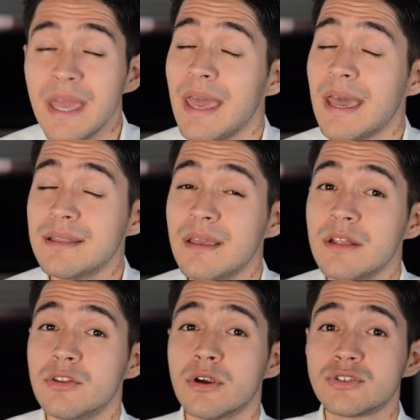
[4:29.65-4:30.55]
And
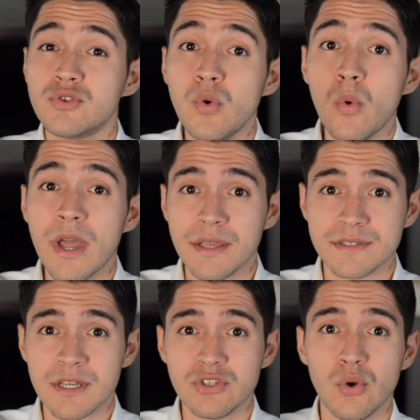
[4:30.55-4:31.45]
there are 2 ways
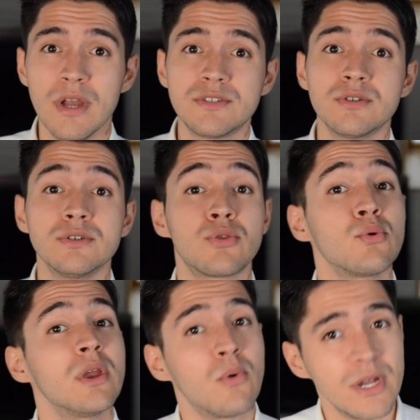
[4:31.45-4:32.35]
to answer those
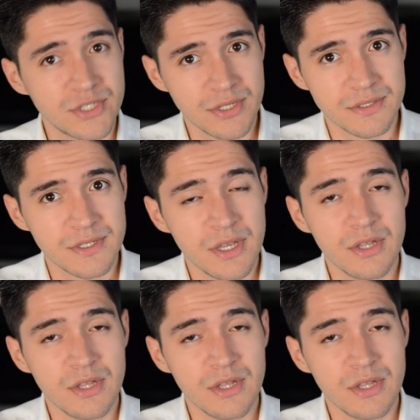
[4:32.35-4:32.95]
3 questions.